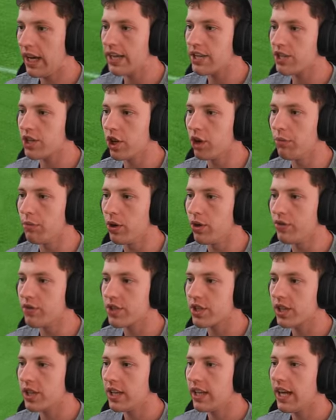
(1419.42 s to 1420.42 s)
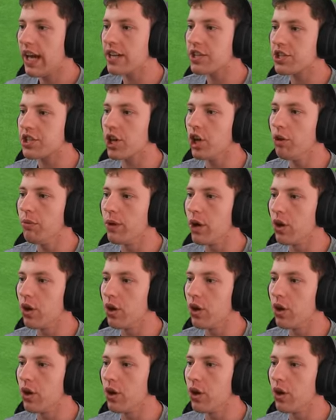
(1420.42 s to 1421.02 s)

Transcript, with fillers: That's skill moves. That's skill